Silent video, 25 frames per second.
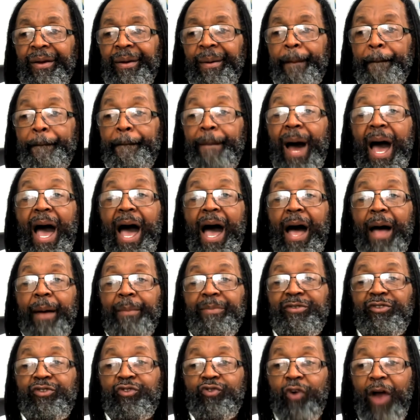
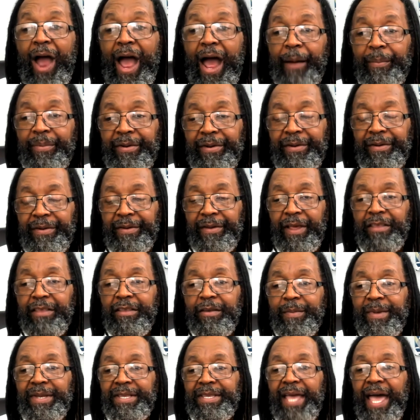bombs dropped. There's
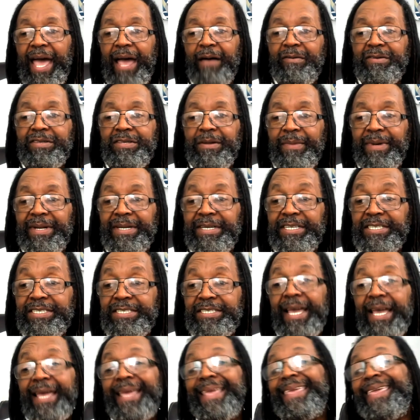going to be time when somebody's going to
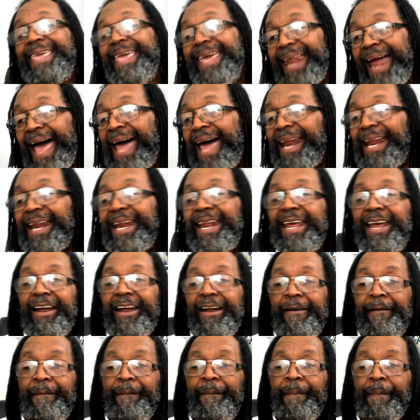say, get out of
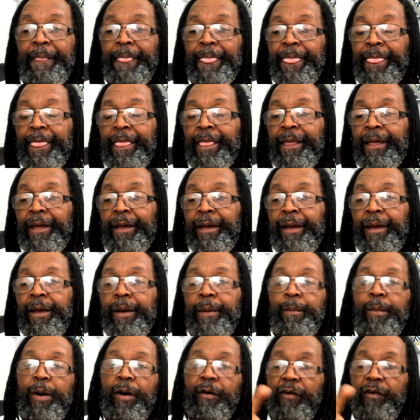there.
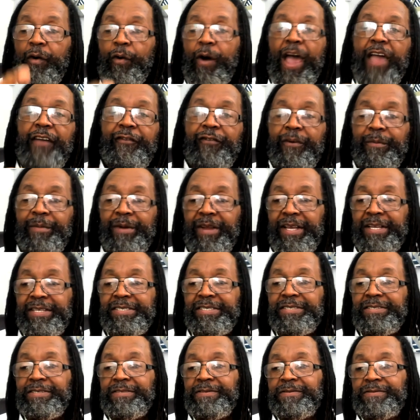Move away from
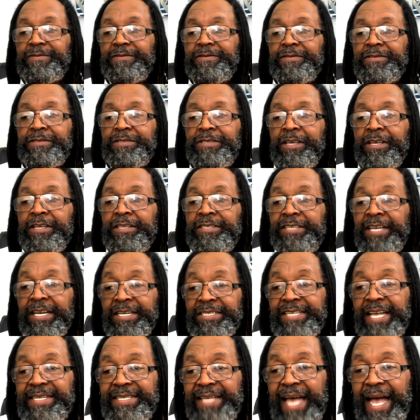this.
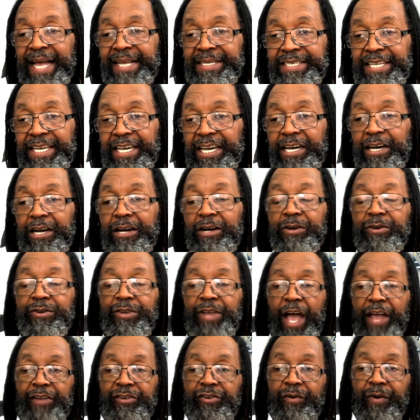Just as I tell
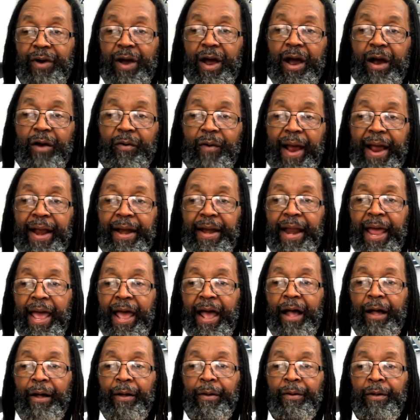Yasharal right
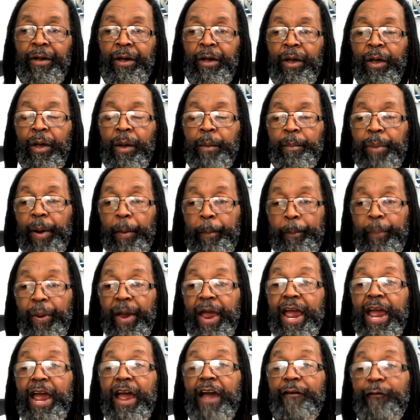now,
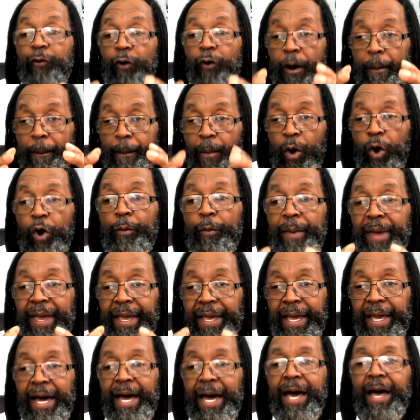prepare for a
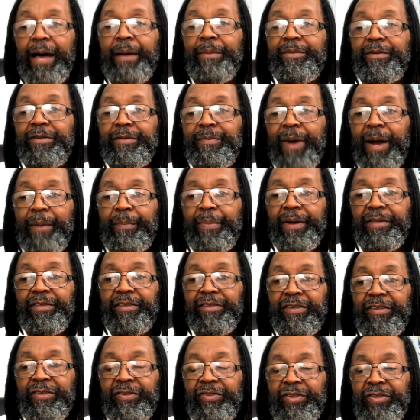movement comes, my
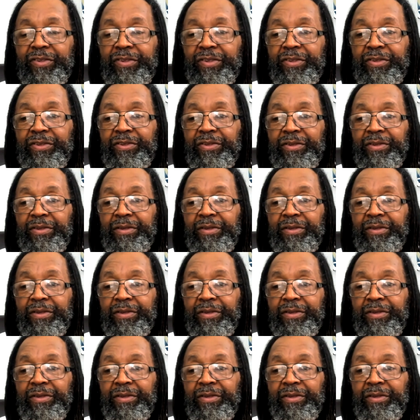brothers and sisters.